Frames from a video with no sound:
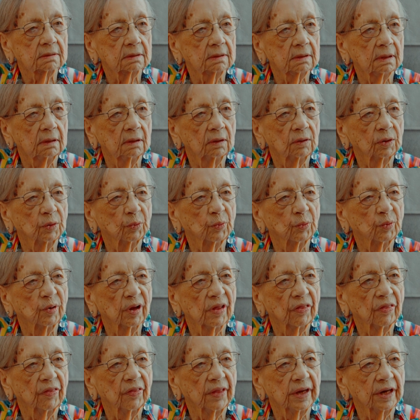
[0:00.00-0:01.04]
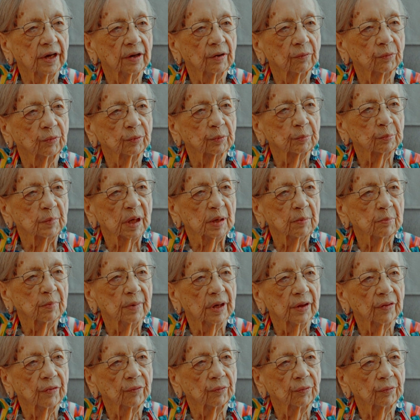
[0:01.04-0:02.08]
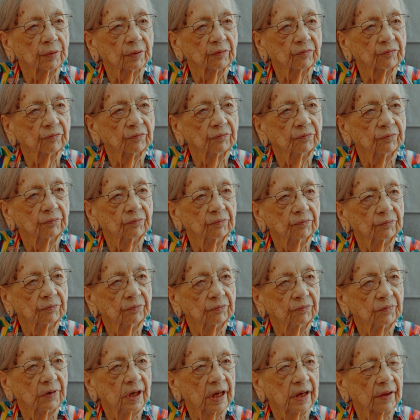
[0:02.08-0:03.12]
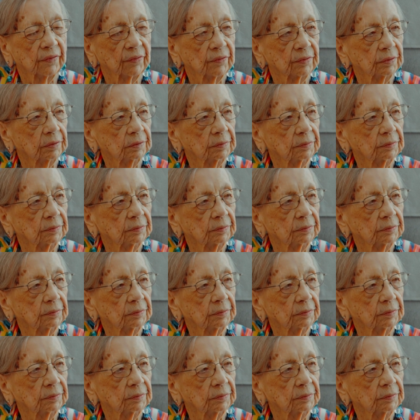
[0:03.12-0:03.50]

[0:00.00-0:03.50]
the only one there with my mother and father.